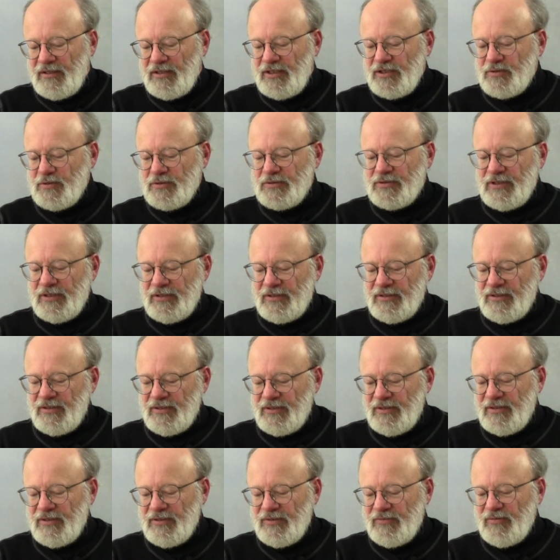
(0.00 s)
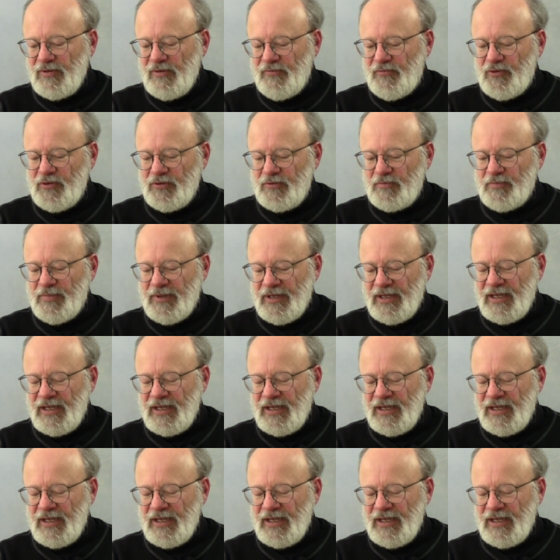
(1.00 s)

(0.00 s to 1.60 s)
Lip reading: this was reviewed